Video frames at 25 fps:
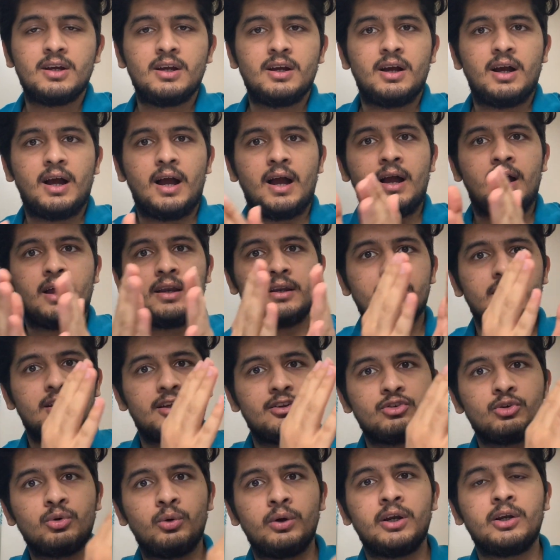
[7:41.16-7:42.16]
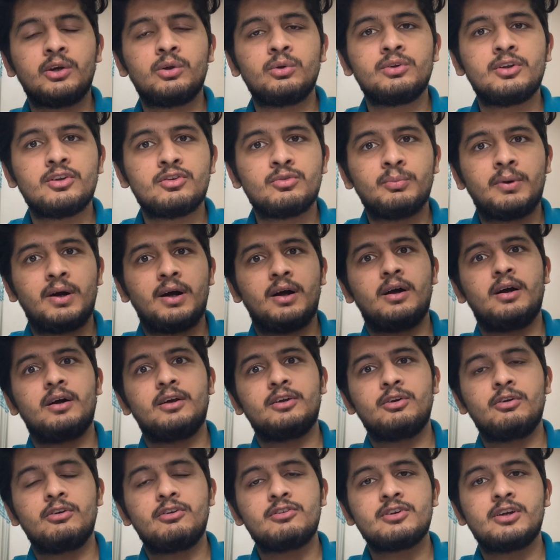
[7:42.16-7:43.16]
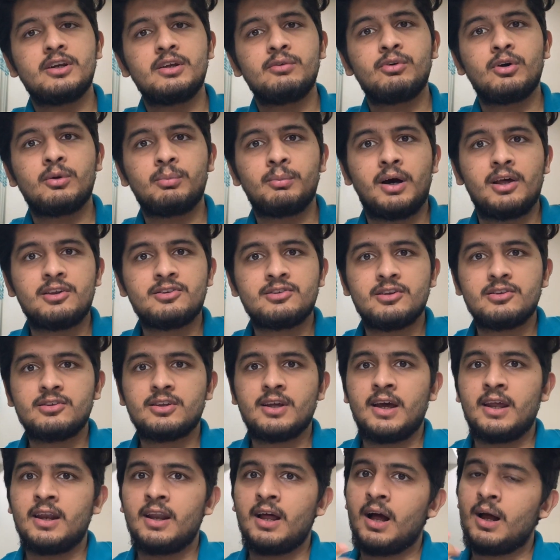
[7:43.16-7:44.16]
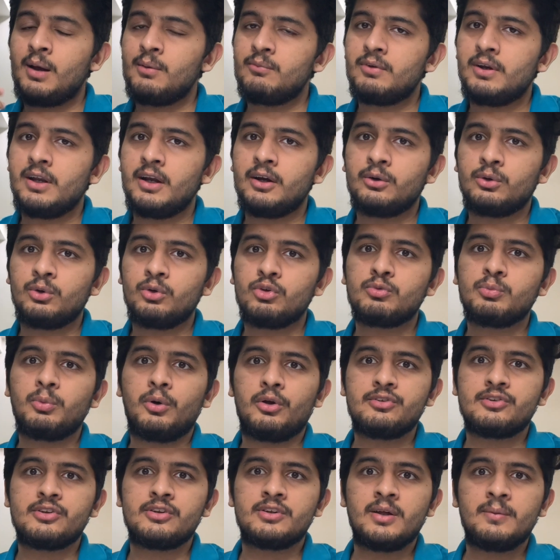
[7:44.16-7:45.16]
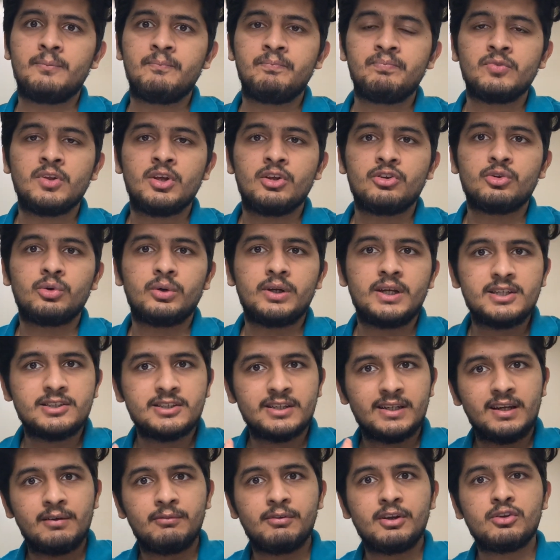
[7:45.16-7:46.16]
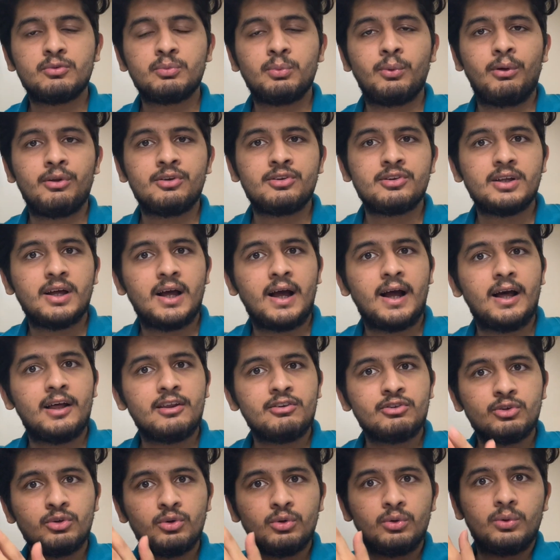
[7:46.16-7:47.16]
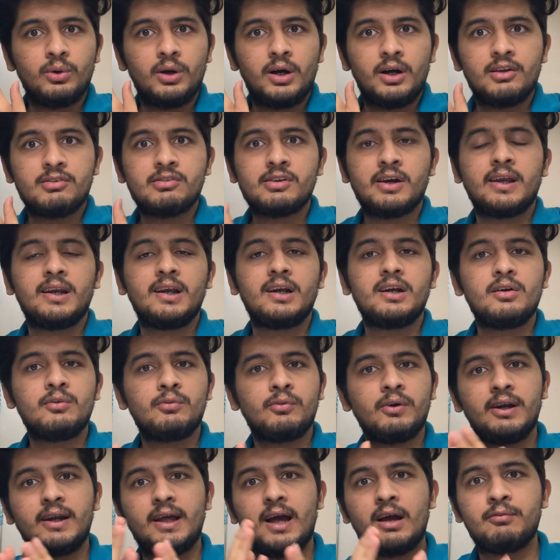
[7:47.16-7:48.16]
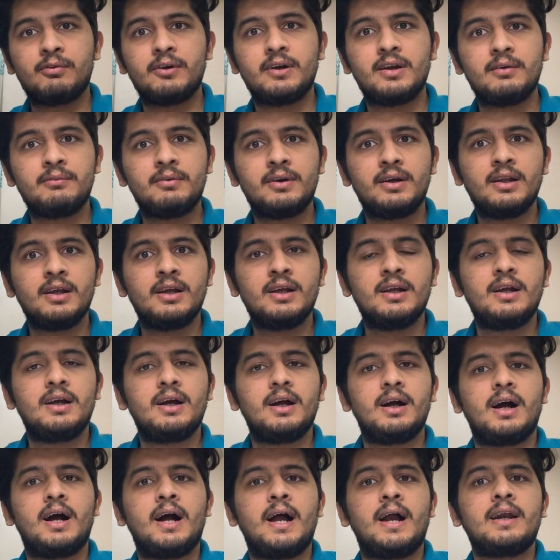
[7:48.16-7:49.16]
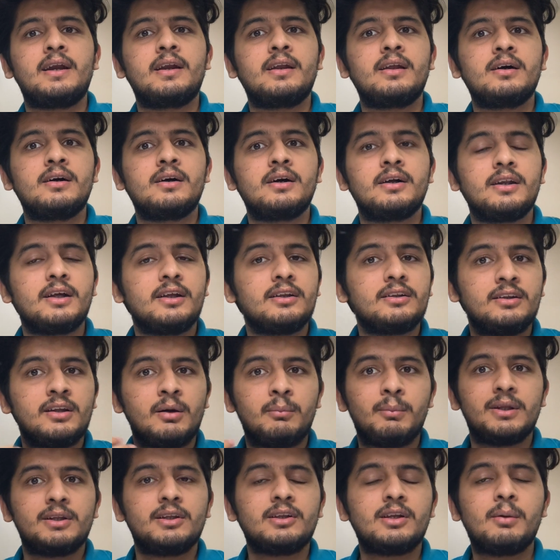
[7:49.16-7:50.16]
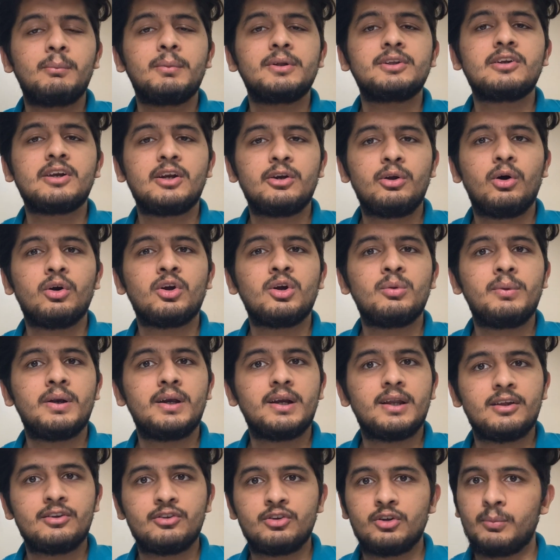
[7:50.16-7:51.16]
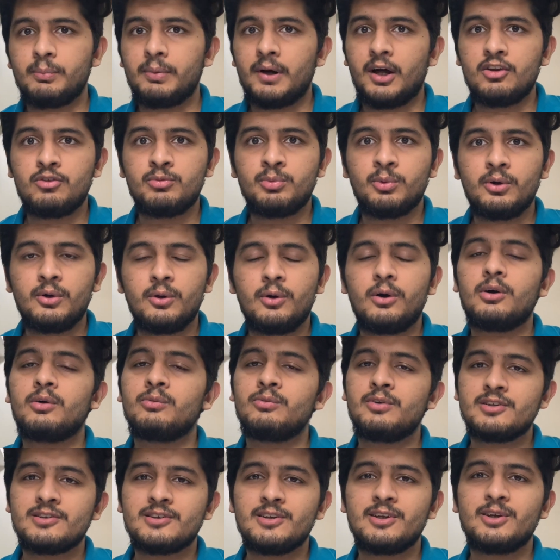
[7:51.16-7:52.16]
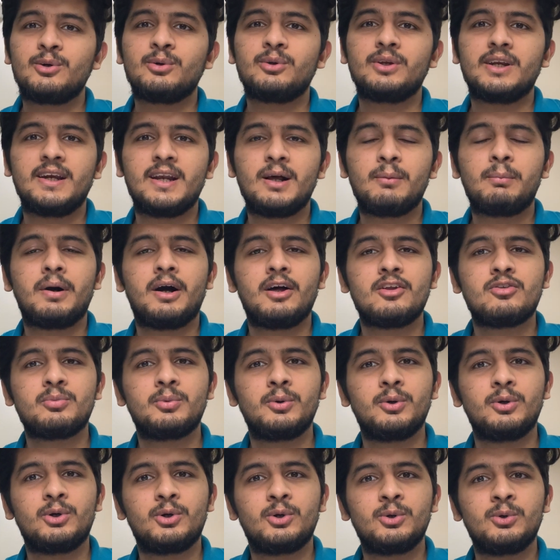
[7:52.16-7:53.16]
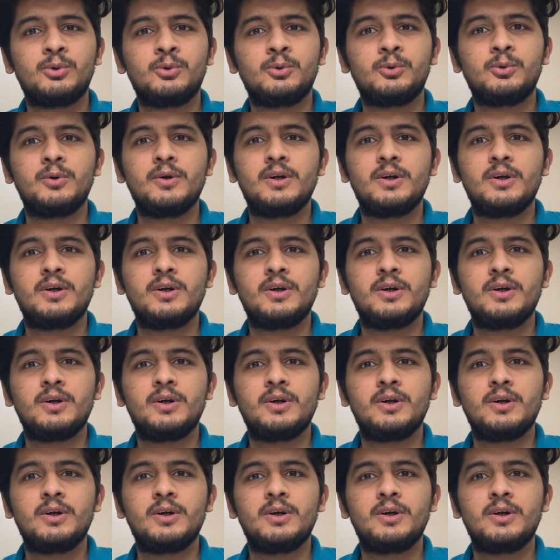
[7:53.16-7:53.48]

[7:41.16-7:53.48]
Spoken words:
and he is going to this university for masters, and I am willing to sponsor them. So each and every sponsor has to sign a different affidavit. And the number three document is your passport. Obviously you need a passport to